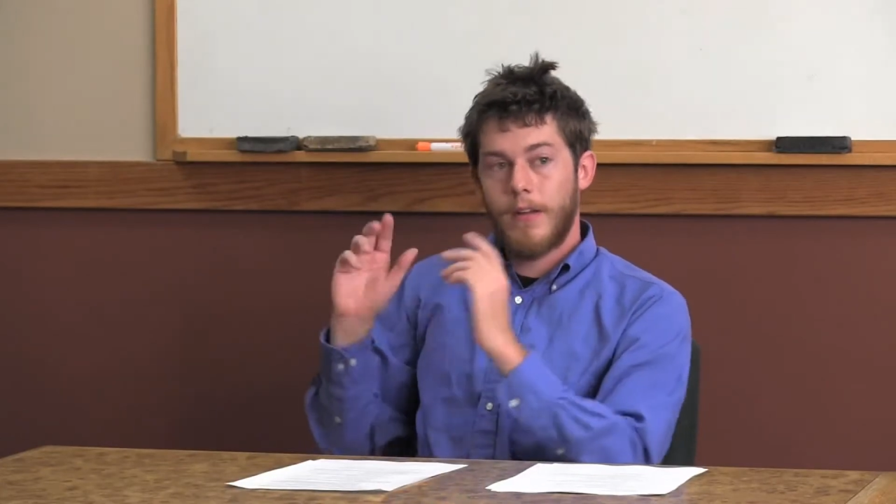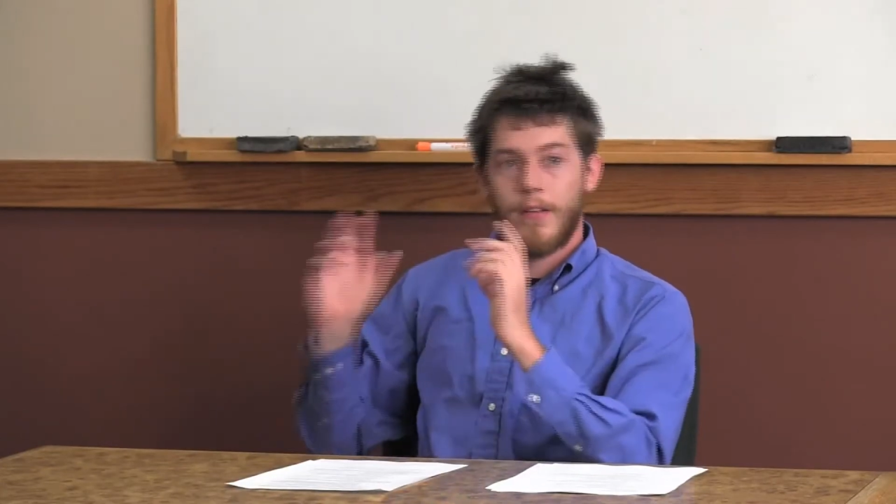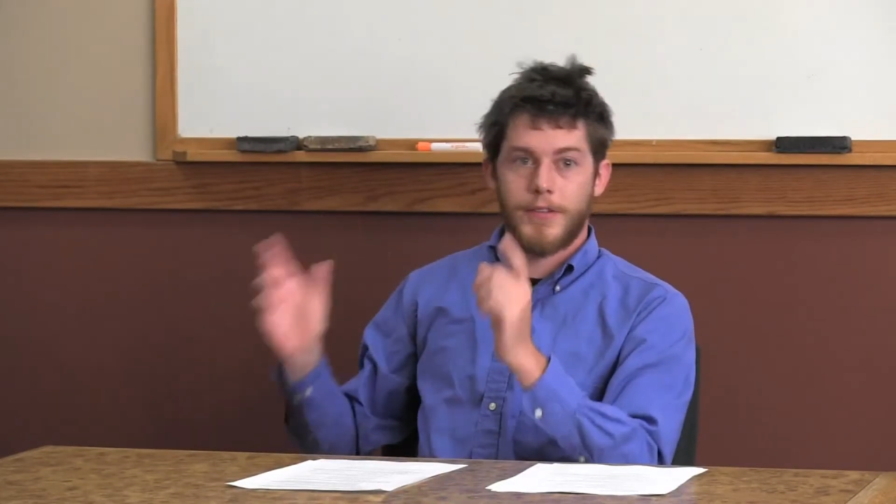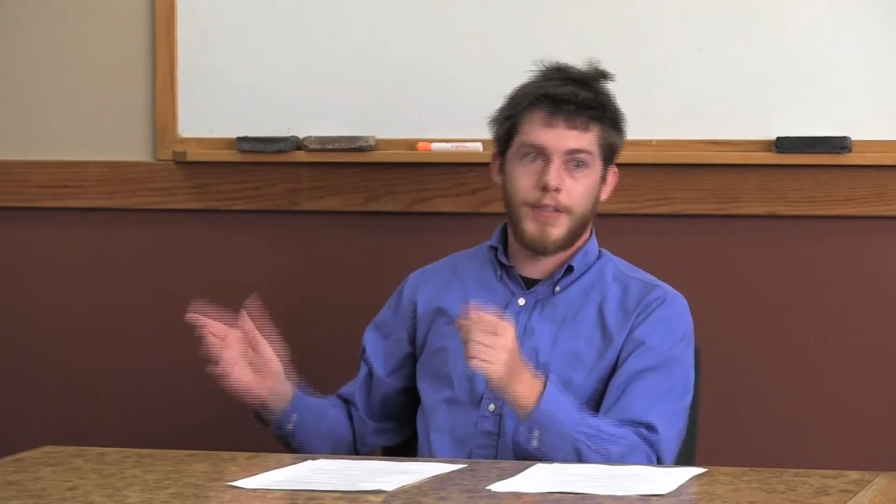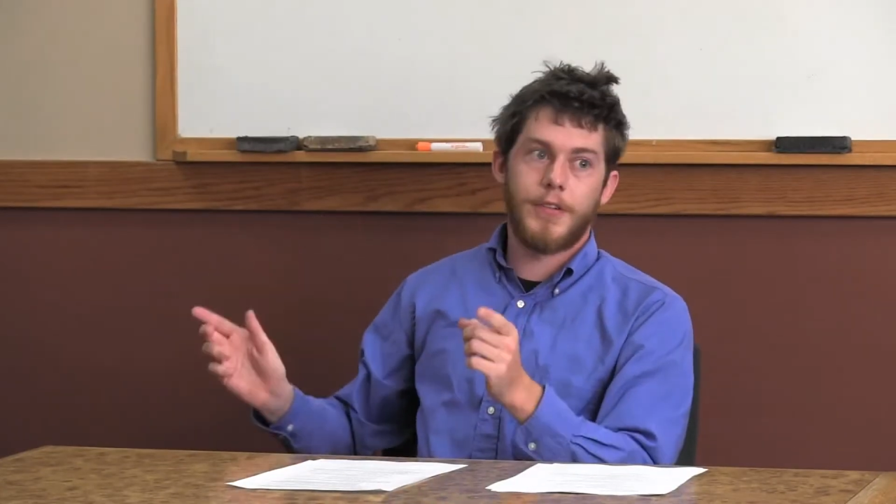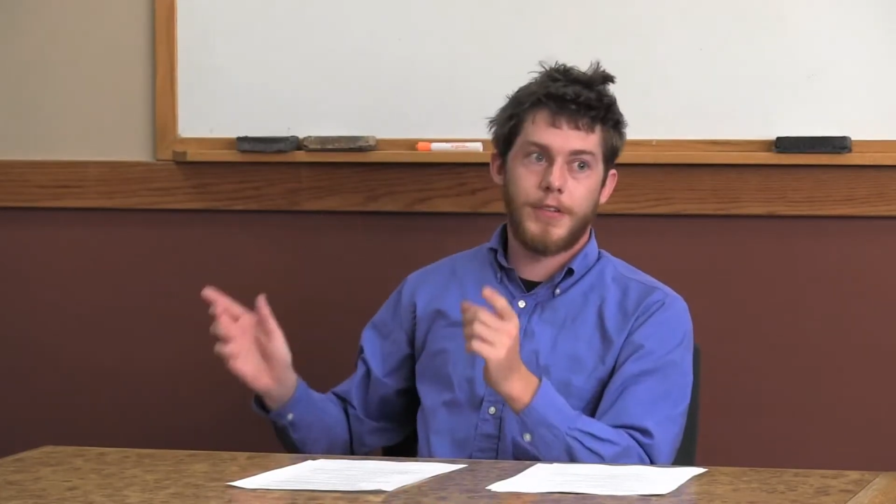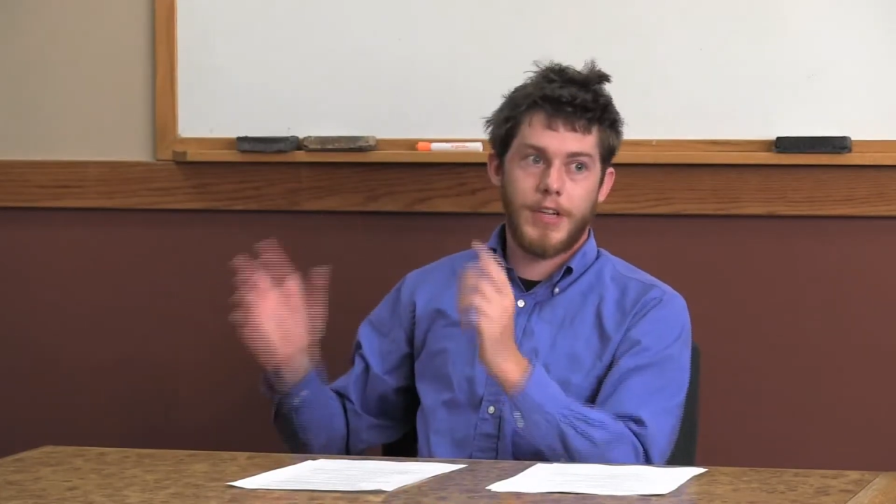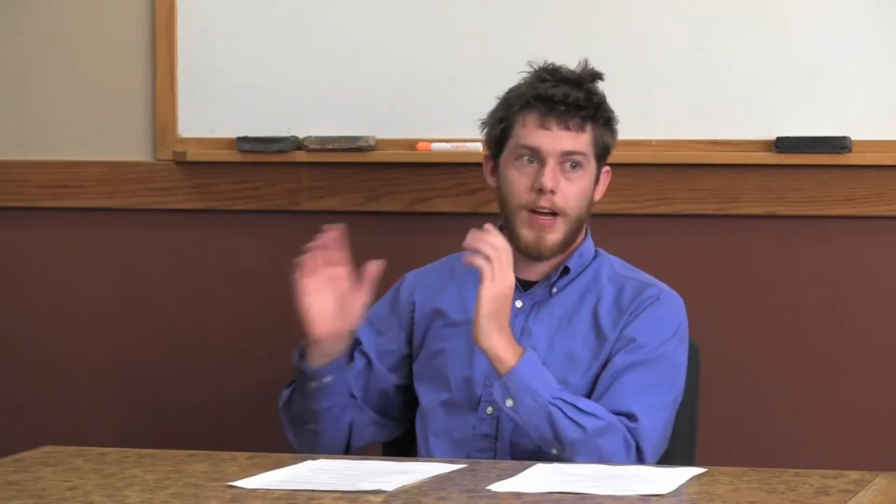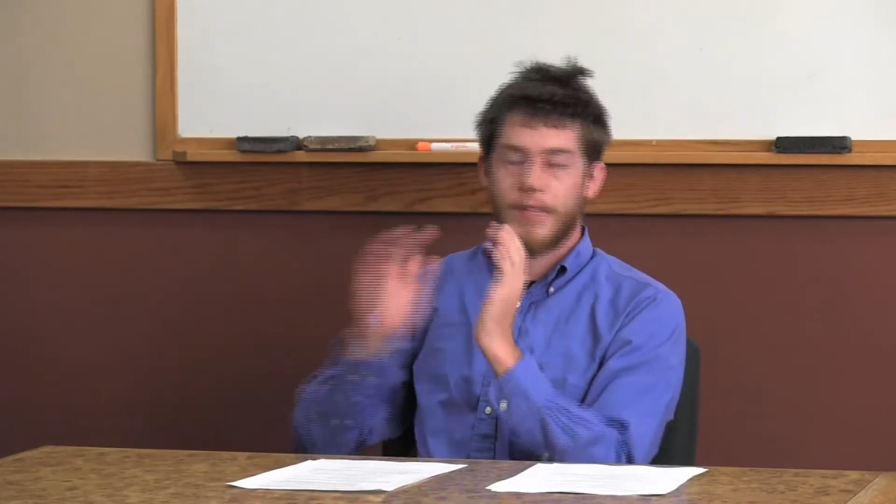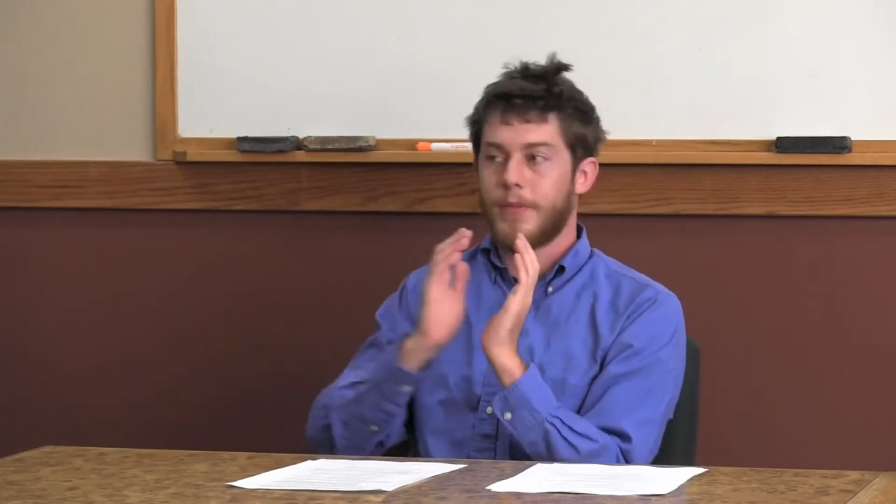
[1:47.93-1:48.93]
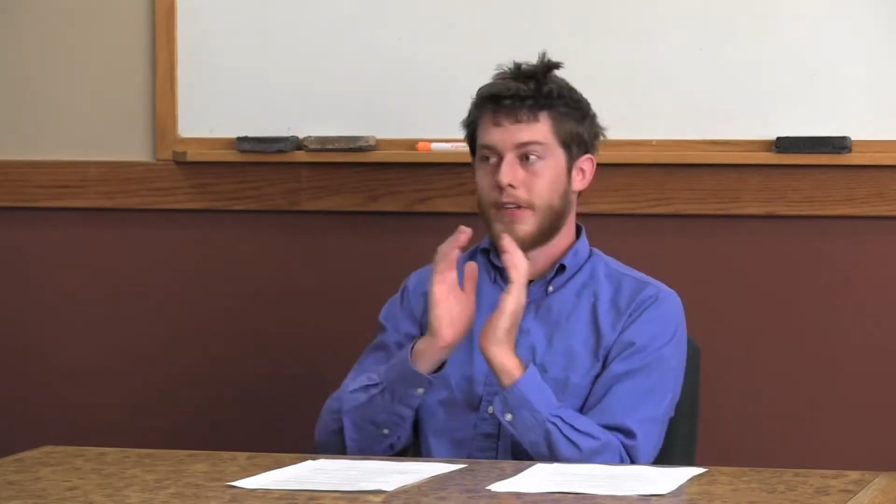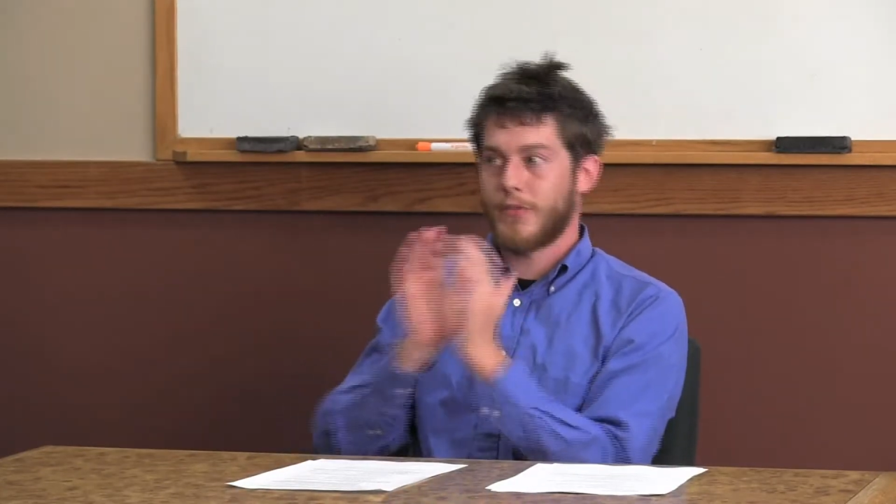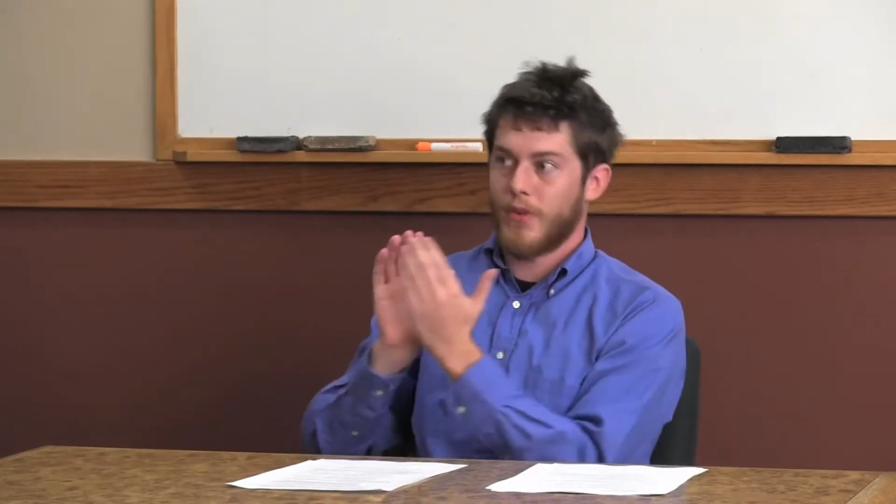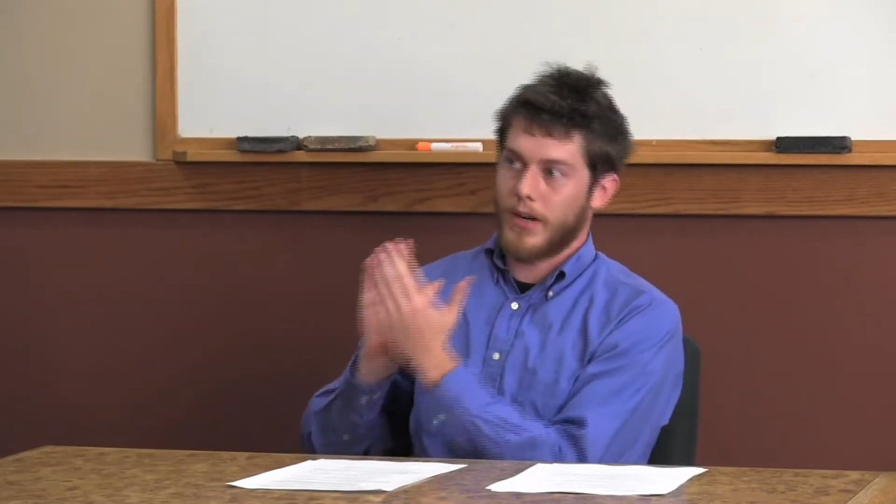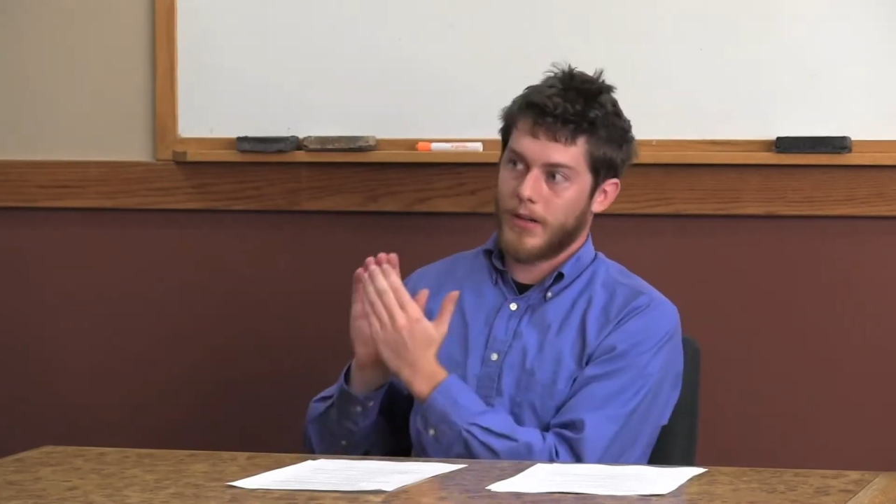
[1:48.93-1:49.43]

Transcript: Those are 2 shots, but it's 1